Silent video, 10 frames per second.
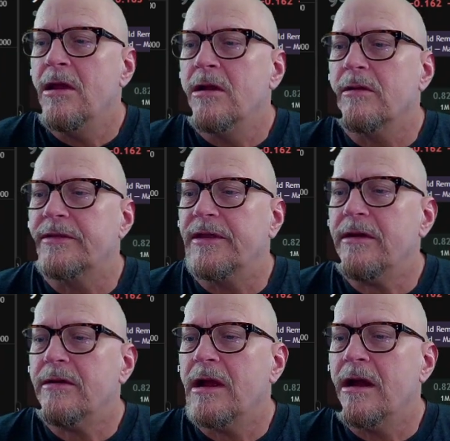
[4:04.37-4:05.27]
Right there.
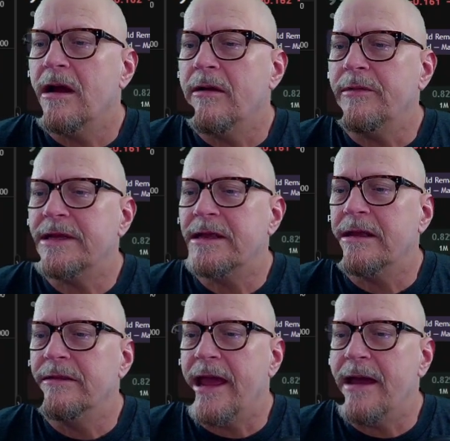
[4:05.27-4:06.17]
I want to get
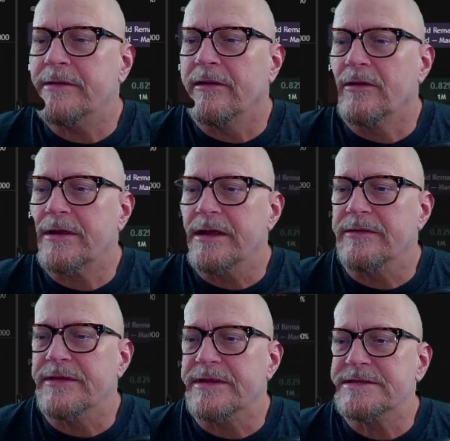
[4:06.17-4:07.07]
in the habit of looking at
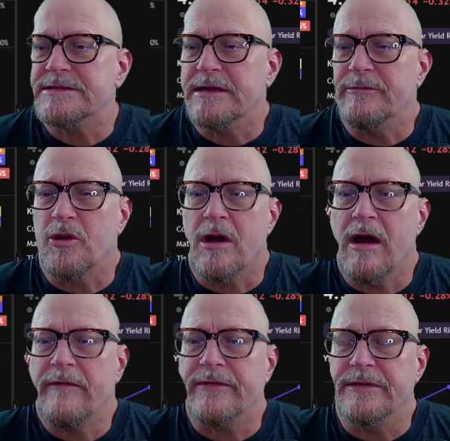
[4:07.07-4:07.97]
this more
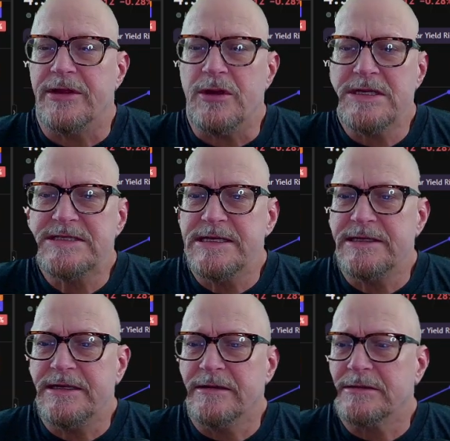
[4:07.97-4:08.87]
often. The U.S. 10
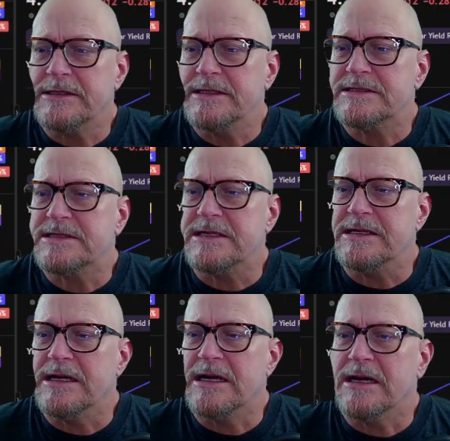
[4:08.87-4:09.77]
yield is the
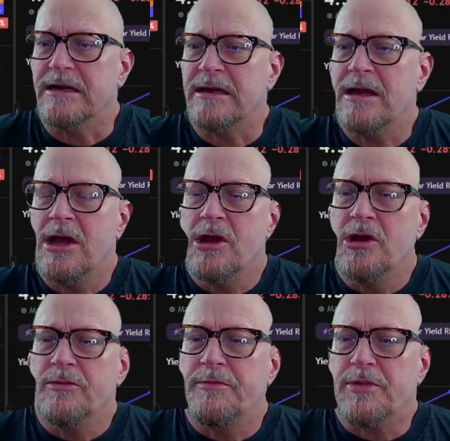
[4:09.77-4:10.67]

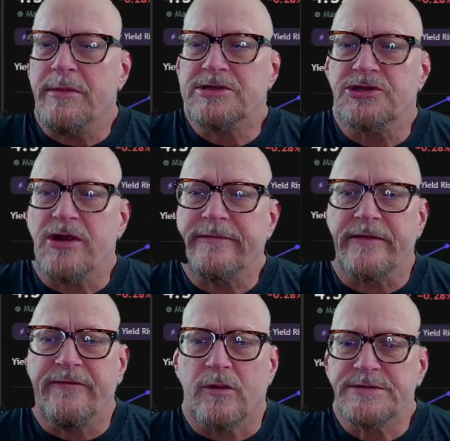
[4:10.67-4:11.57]
pretty much the driving
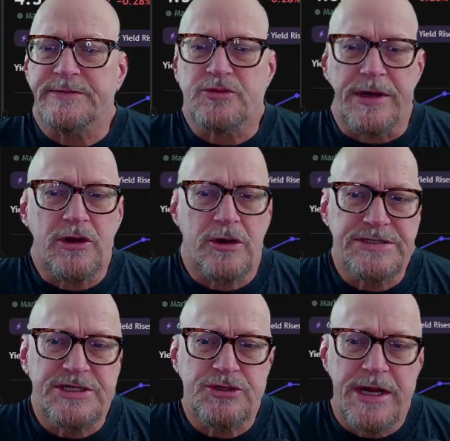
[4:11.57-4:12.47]
force between
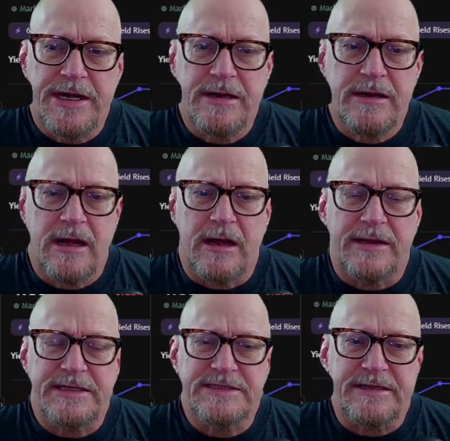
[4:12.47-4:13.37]
currency trading.
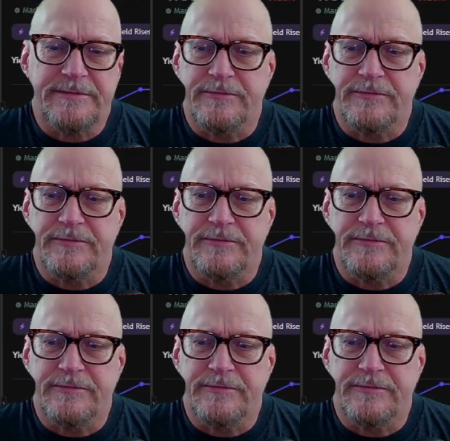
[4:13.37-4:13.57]
It is the